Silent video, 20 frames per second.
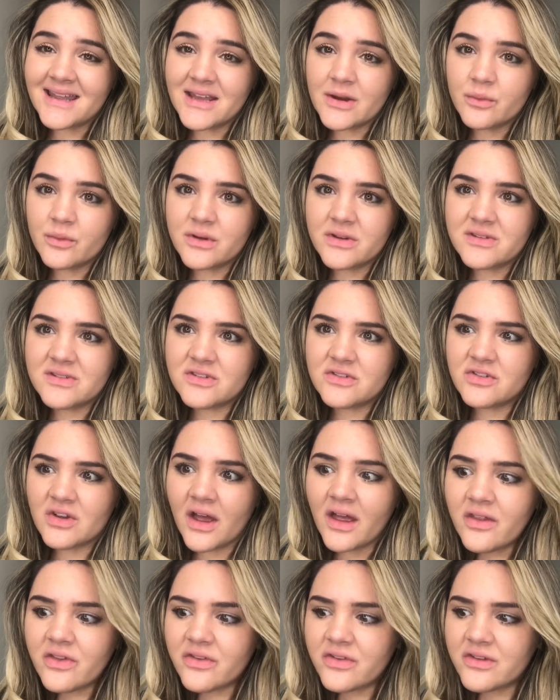it was
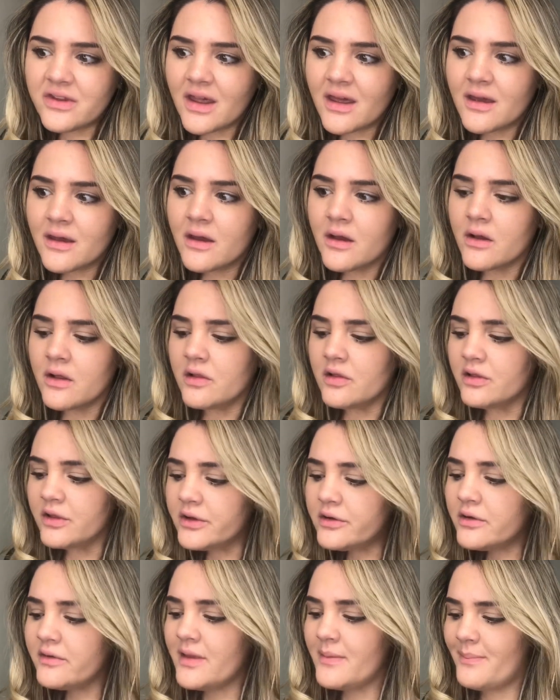just
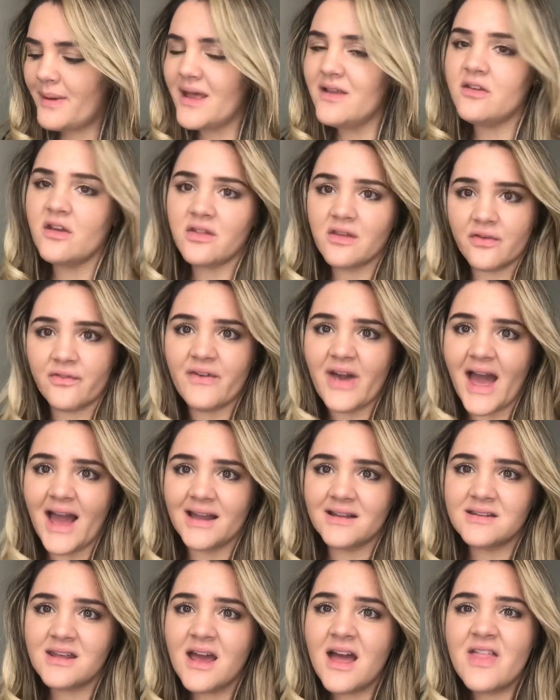literally based on the
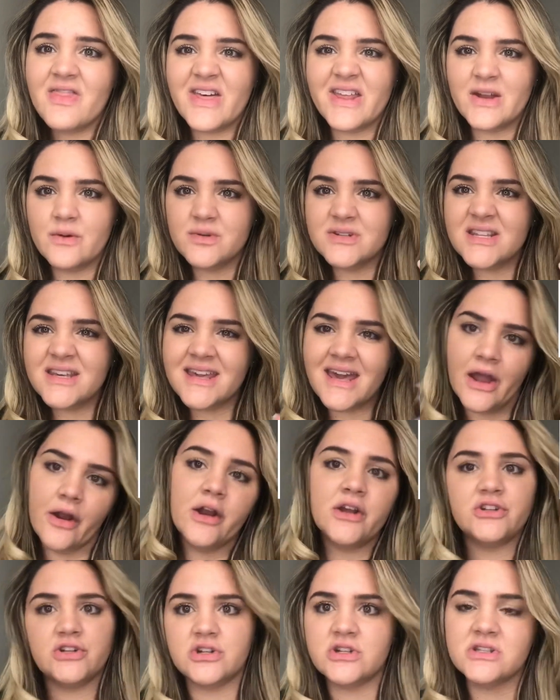fact that it was a
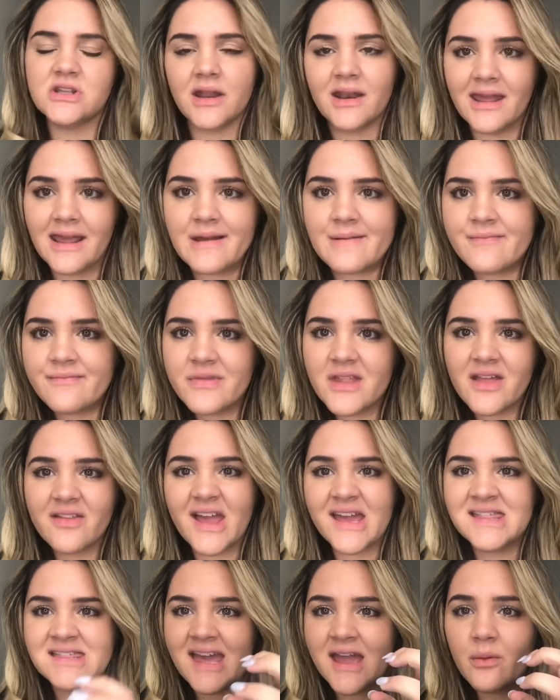character study.
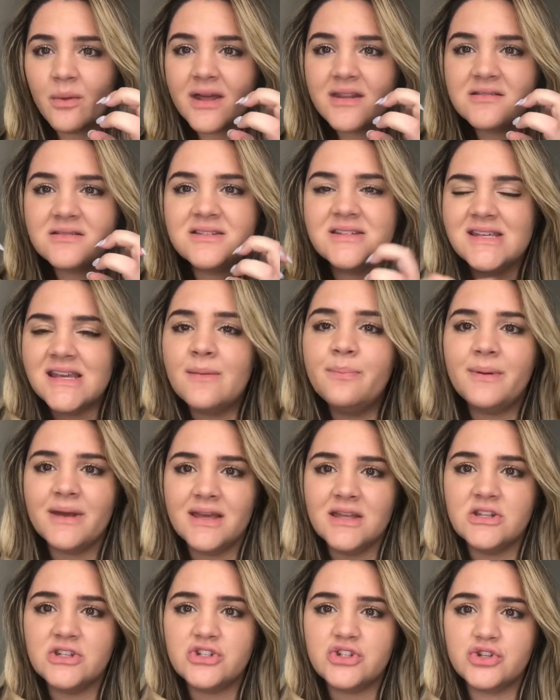Like, they went deep
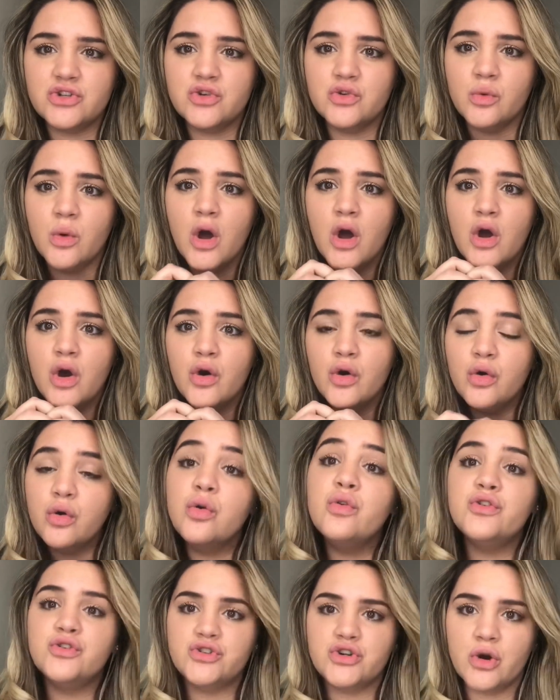into
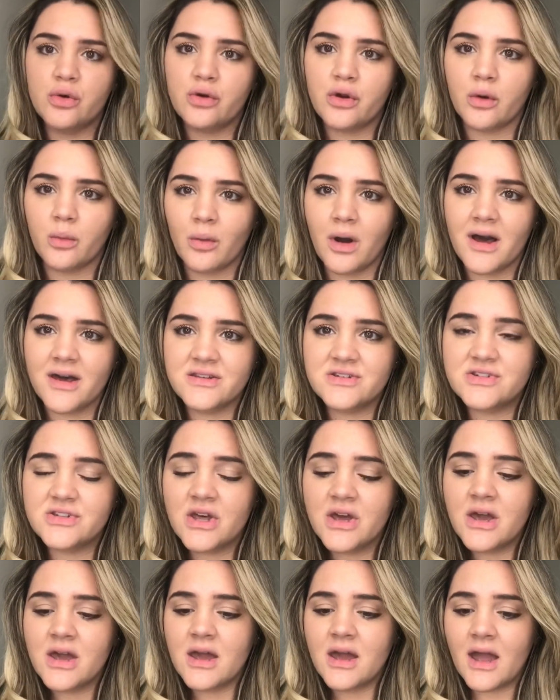who the Joker was
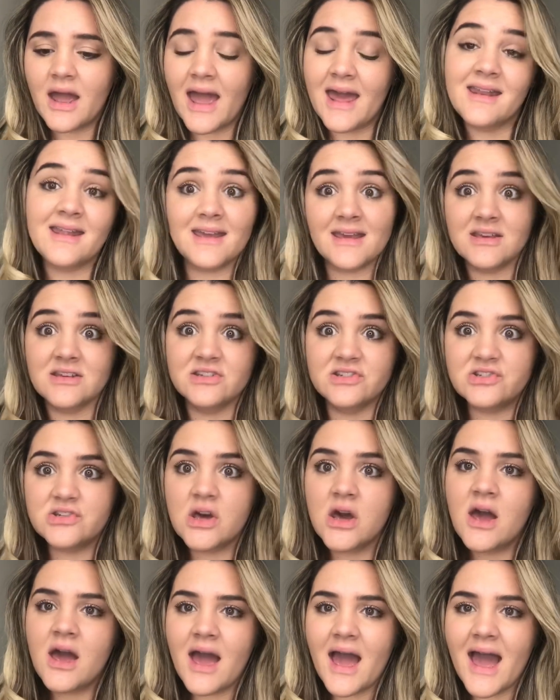and is.
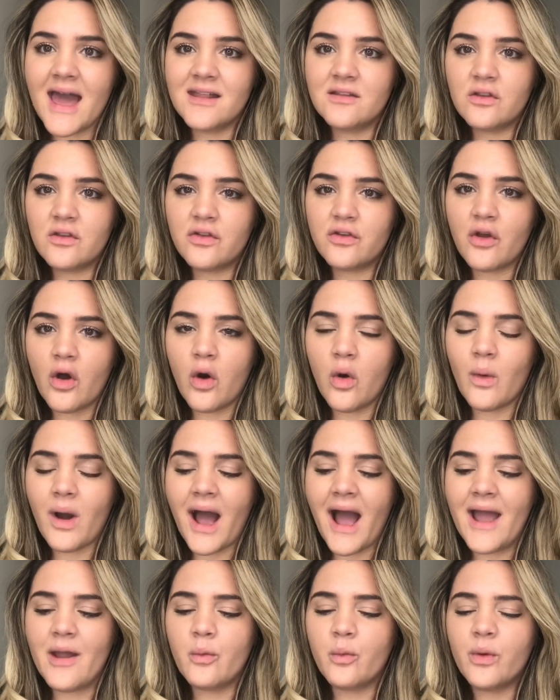And so
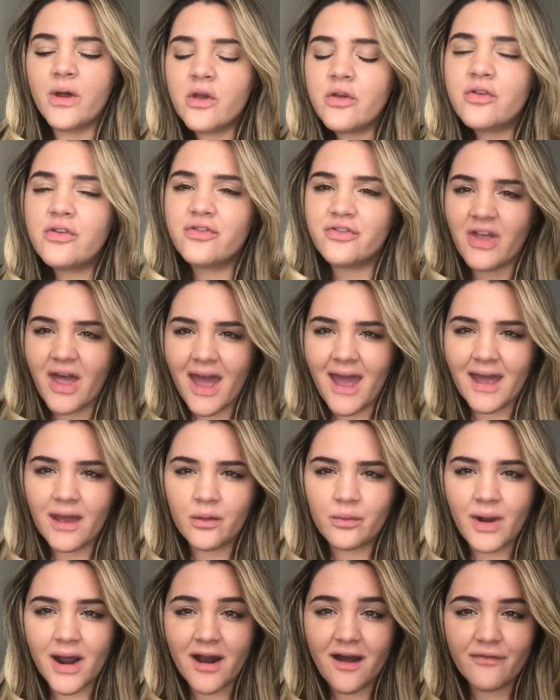I will say
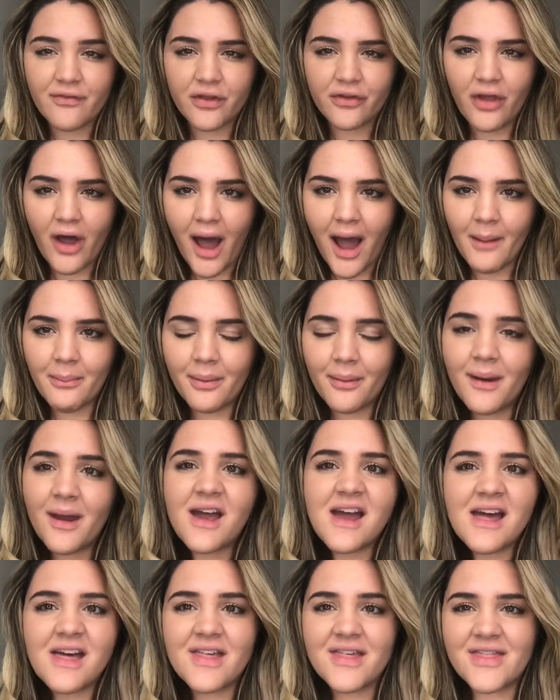right off the top
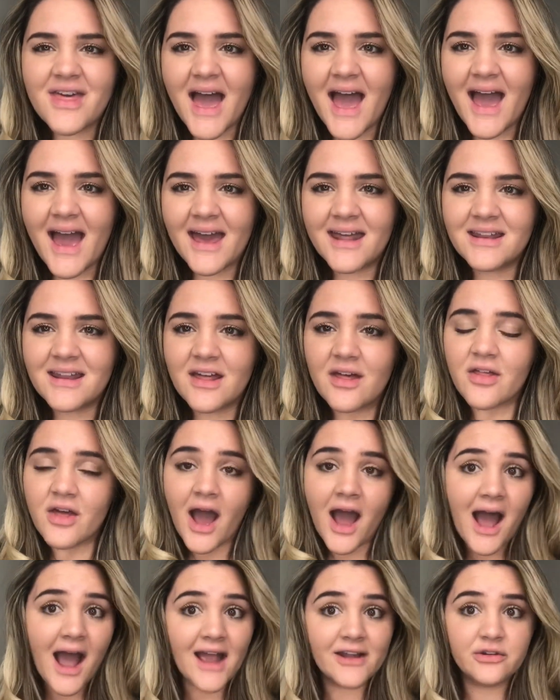that
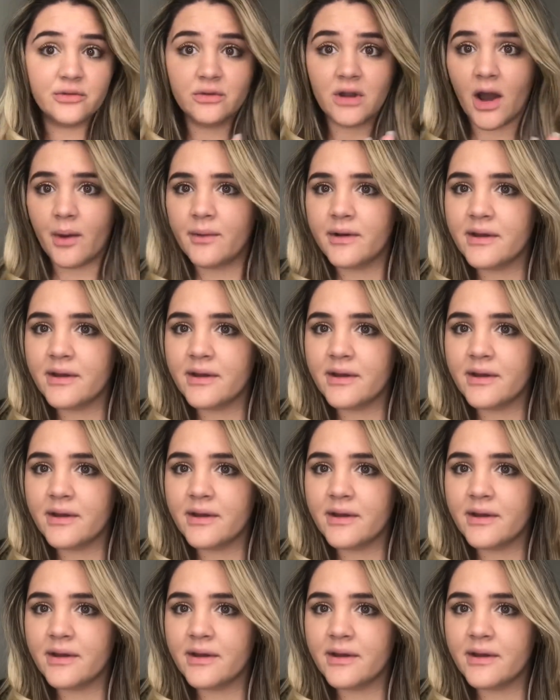I do not want